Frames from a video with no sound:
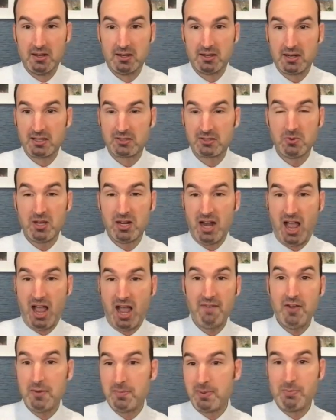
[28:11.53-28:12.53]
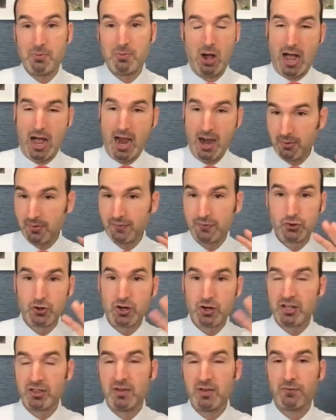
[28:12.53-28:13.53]
guess what? I've had people I would have
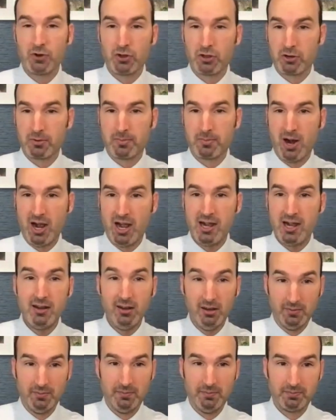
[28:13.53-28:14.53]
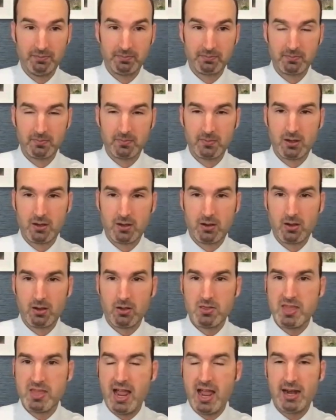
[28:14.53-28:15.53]
treated them for their brain
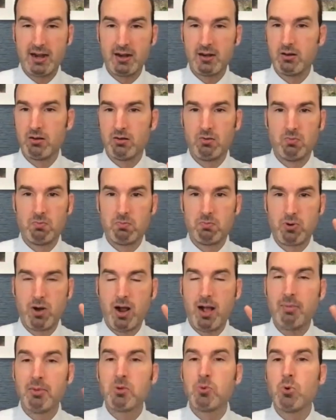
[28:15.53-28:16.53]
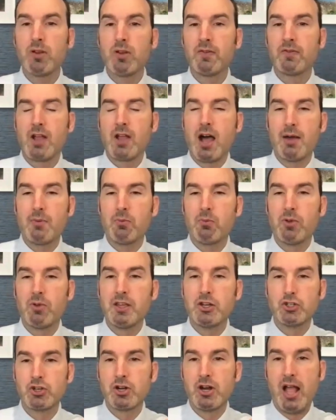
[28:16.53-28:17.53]
that probably wouldn't have got what they
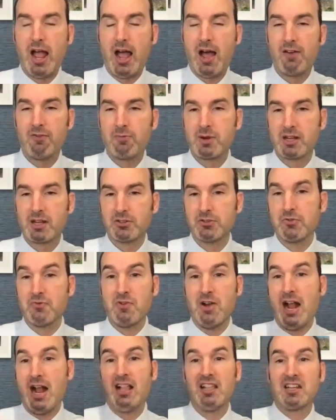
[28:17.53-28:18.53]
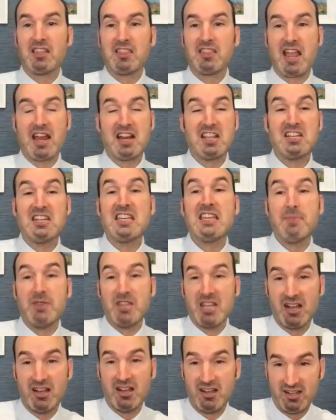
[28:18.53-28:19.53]
should have because in reality they had
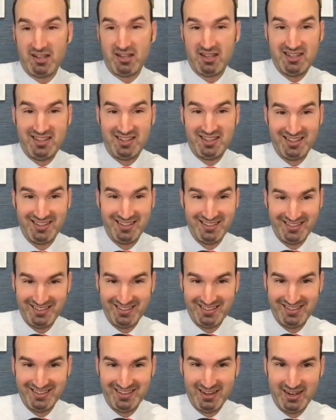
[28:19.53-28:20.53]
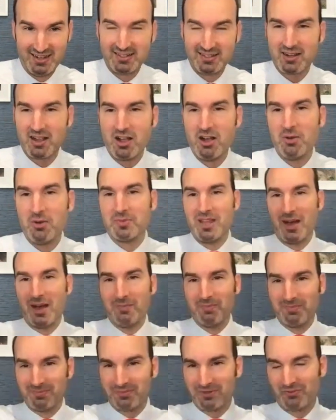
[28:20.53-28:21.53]
anemia. And it's like, oh,
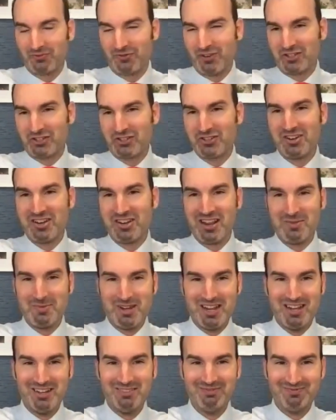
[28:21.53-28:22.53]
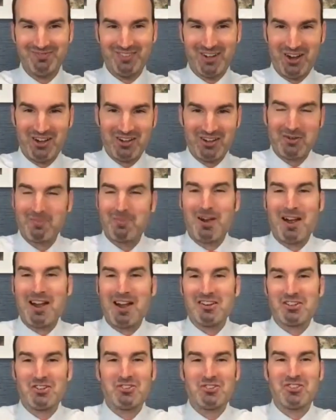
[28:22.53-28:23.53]
yep, fix your anemia. All your brain
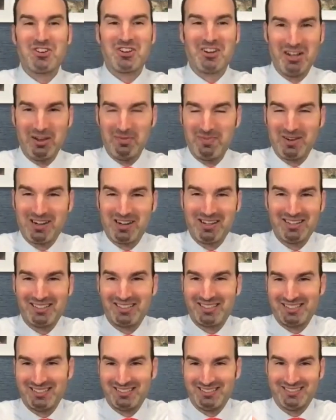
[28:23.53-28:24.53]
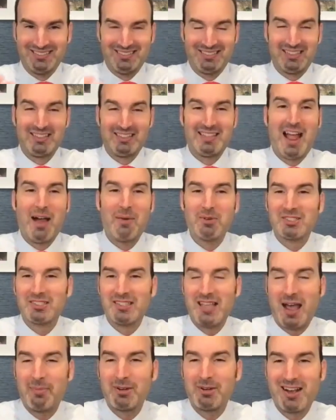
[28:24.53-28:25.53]
issues are good because that was
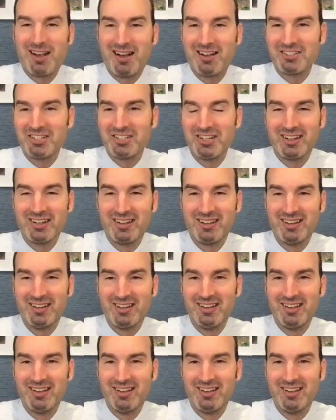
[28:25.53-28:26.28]
sabotaging